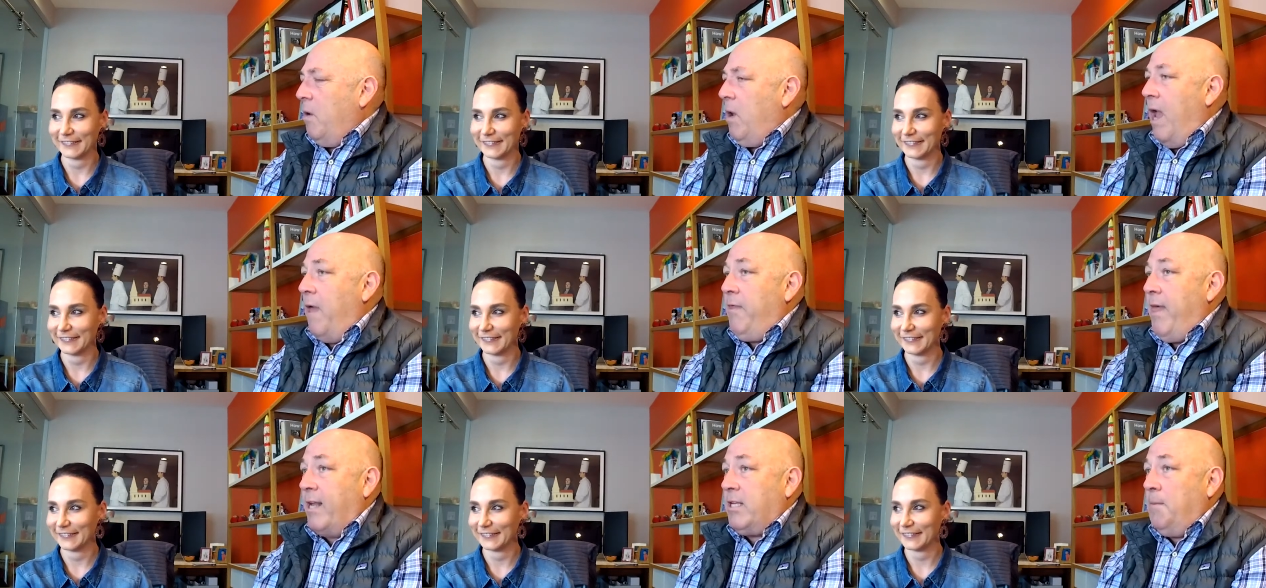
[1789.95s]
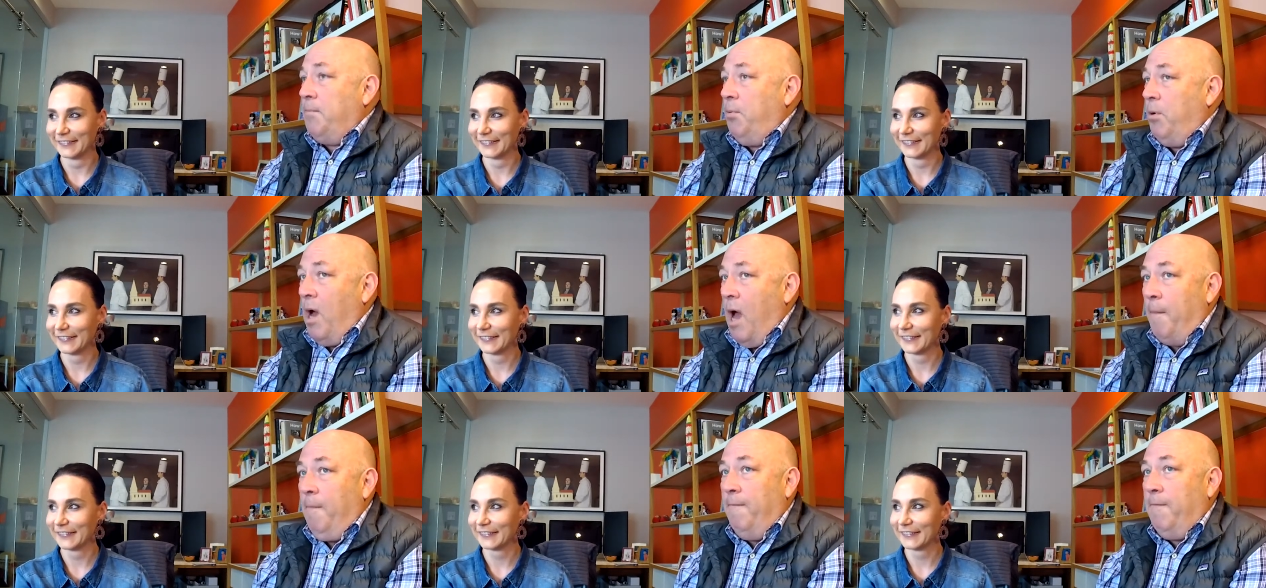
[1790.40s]
Speaker 1: And that's a
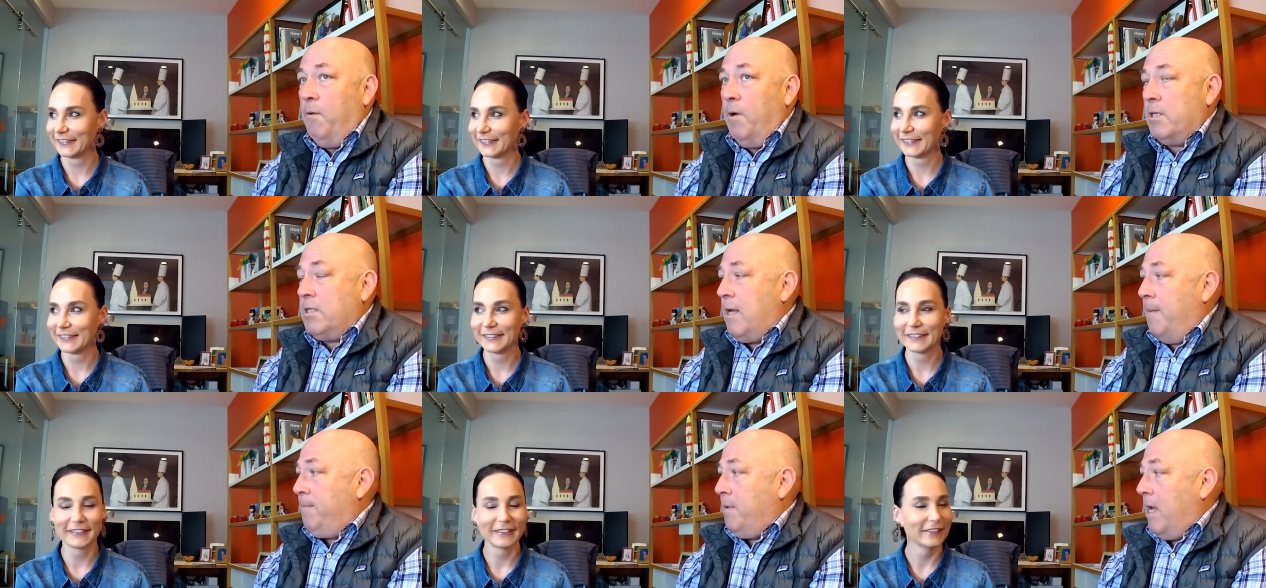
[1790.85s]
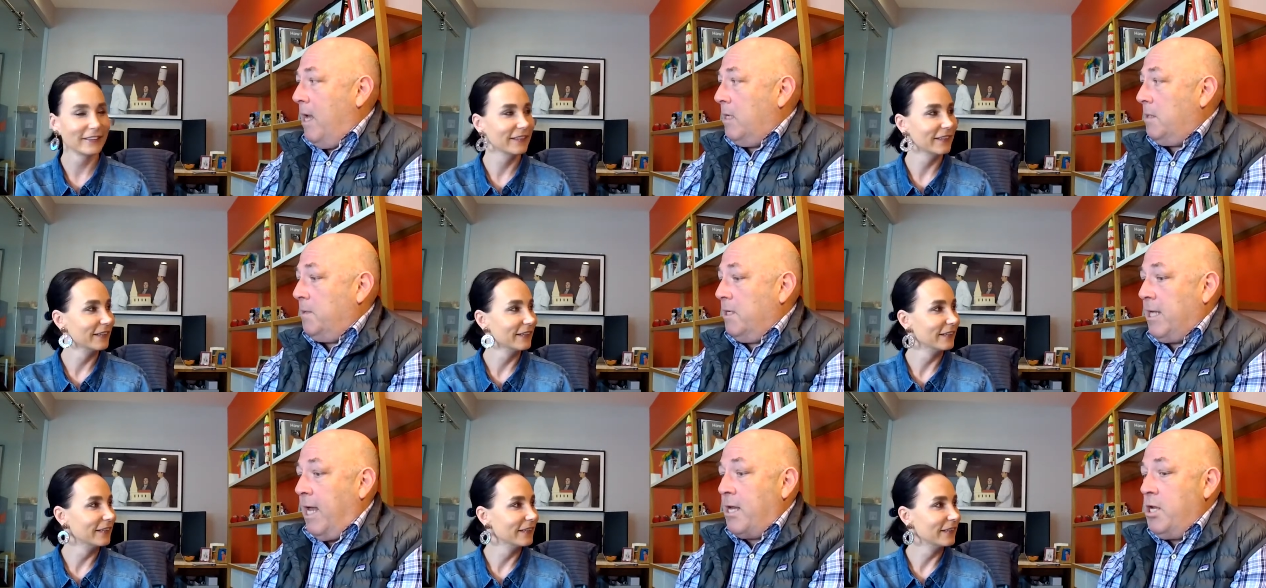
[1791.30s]
problem for us
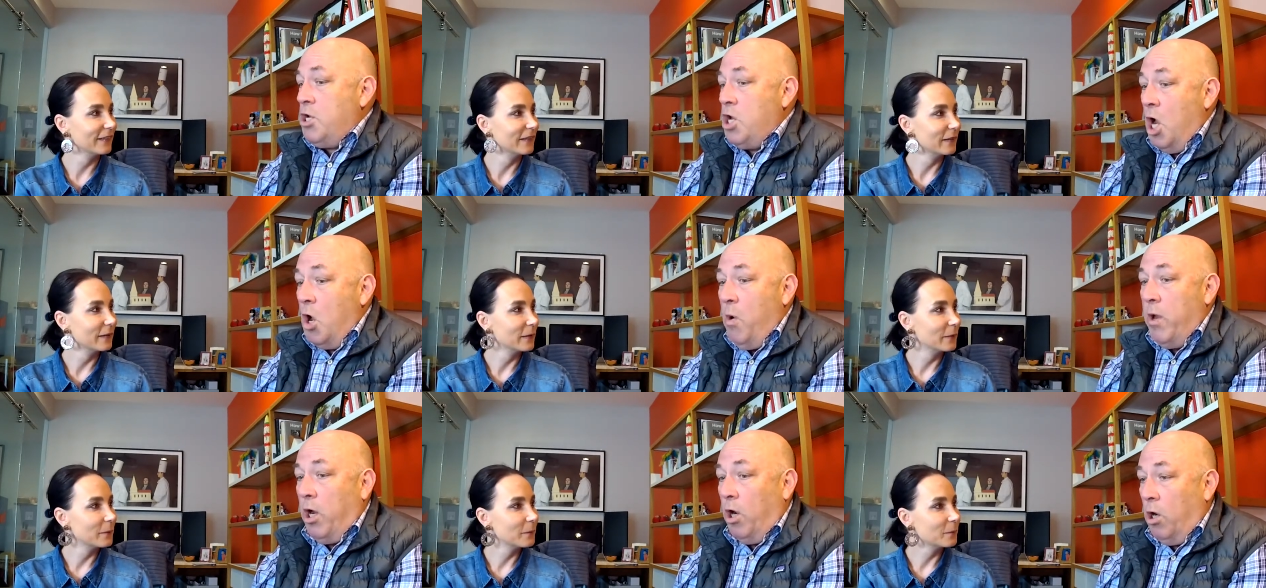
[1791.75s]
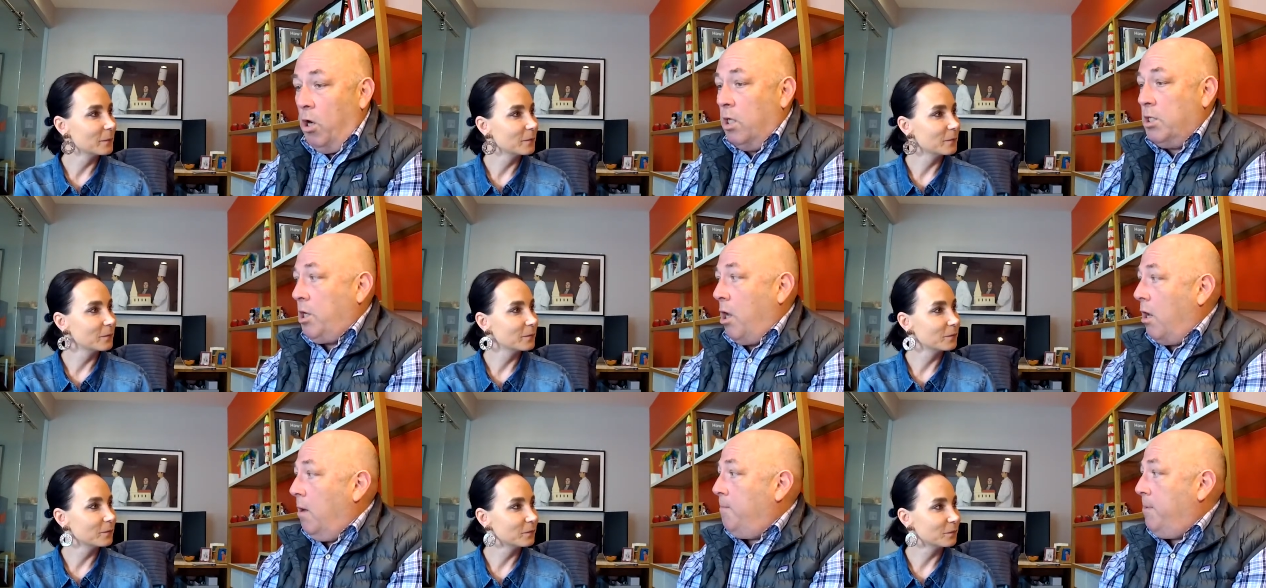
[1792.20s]
sometimes because I know it
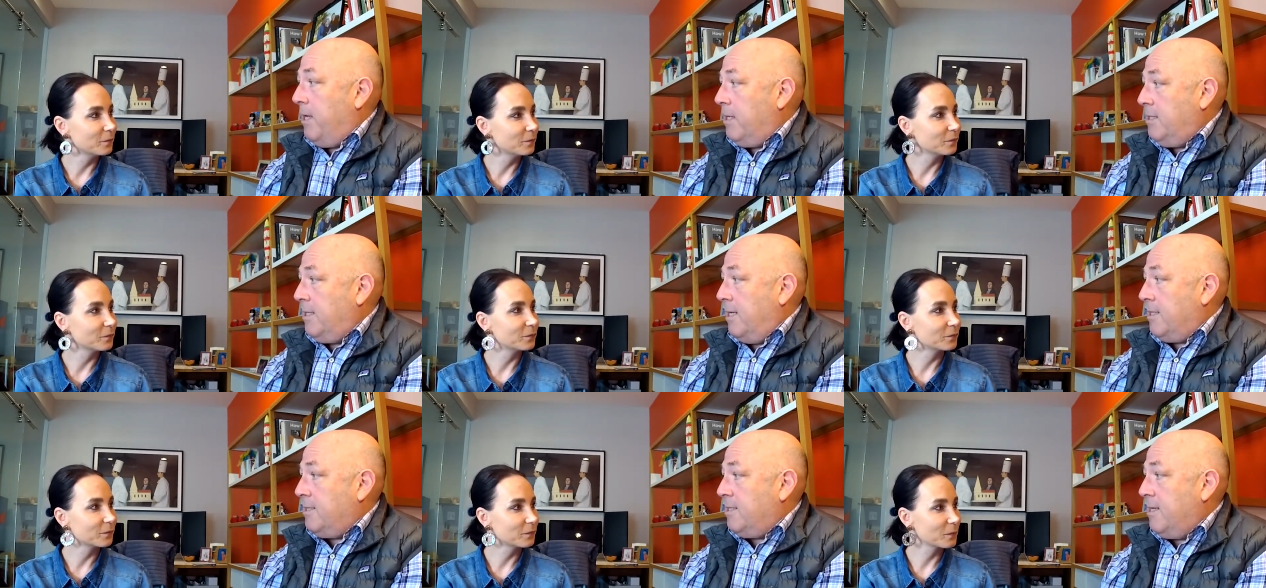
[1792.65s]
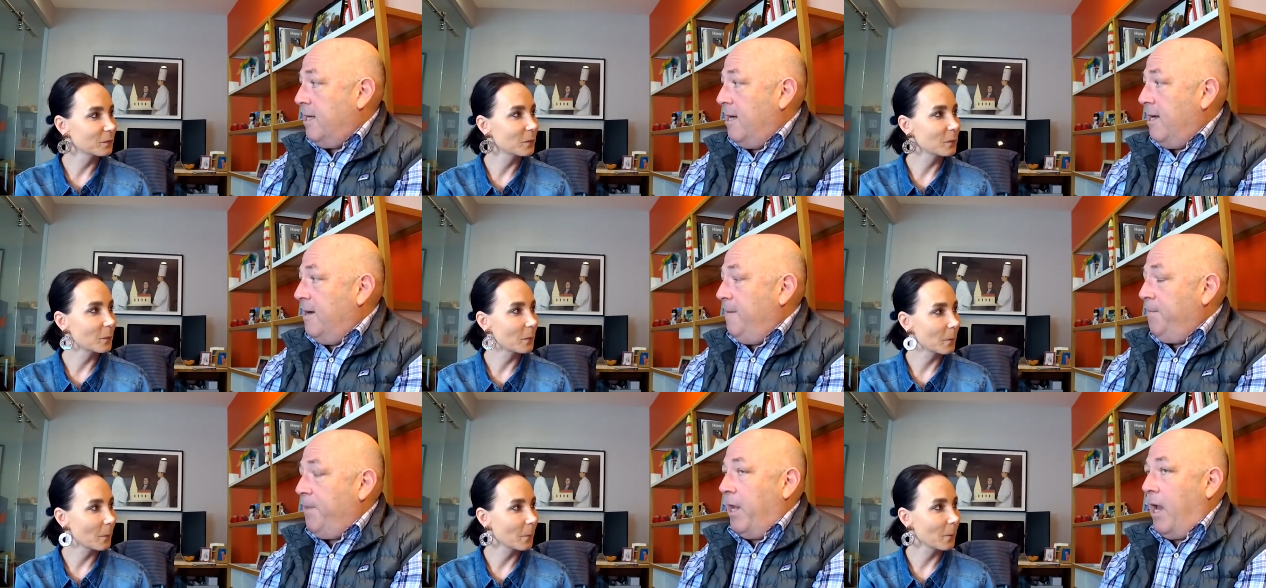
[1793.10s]
hurts our business
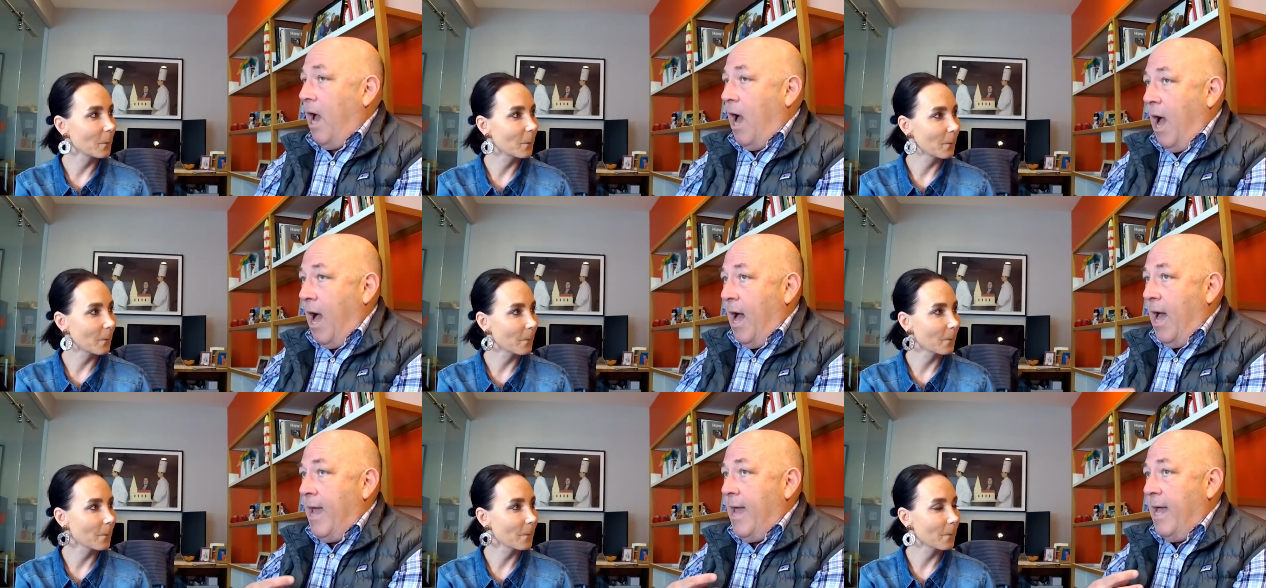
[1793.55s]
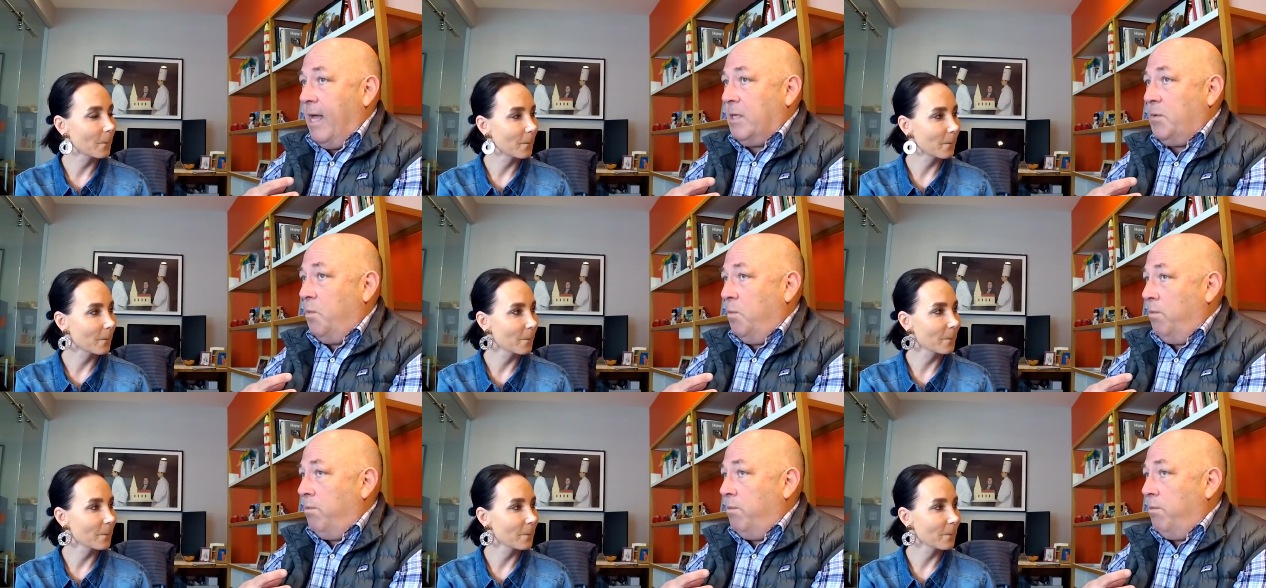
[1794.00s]
that I, as